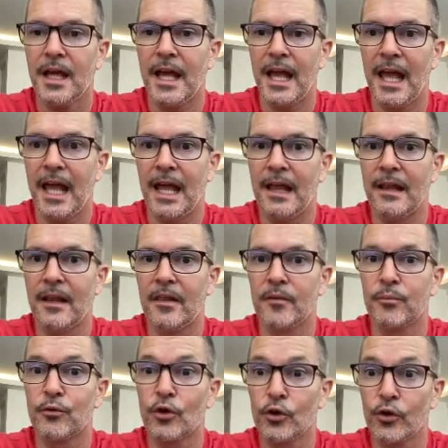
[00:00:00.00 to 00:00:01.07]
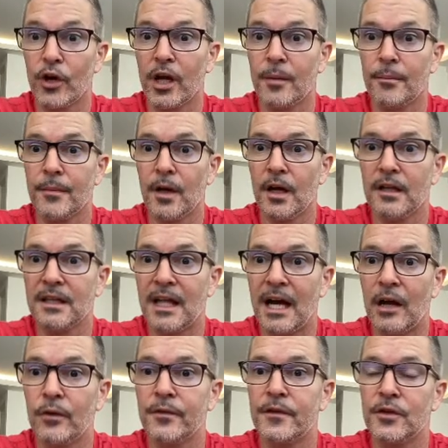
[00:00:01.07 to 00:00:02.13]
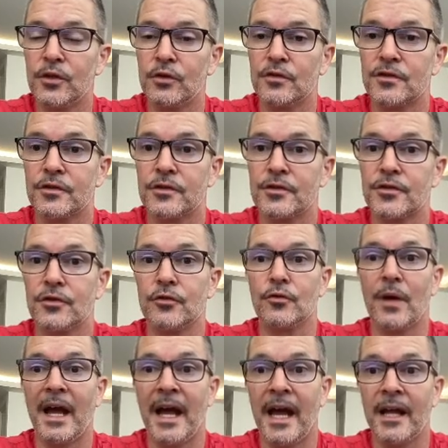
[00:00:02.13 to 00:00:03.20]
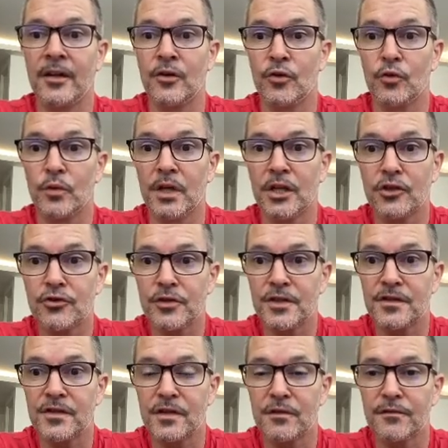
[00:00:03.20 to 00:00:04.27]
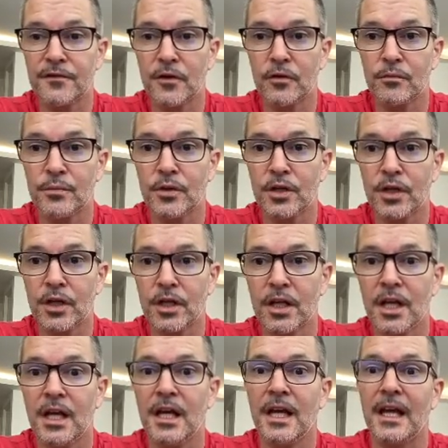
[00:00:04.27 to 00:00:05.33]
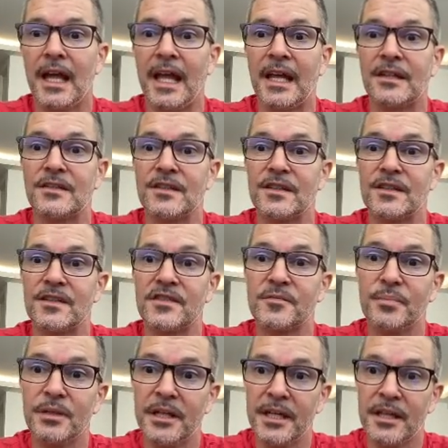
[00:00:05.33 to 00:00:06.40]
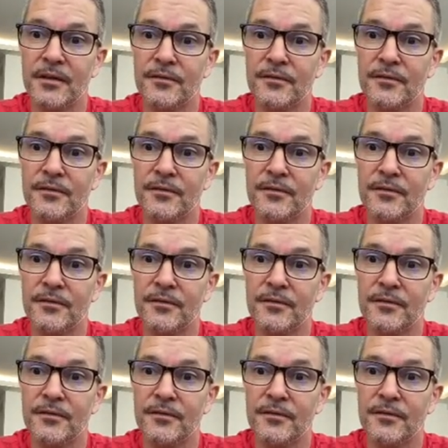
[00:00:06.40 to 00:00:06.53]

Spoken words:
and the program allowed the user to add new entries to the phone book and to display the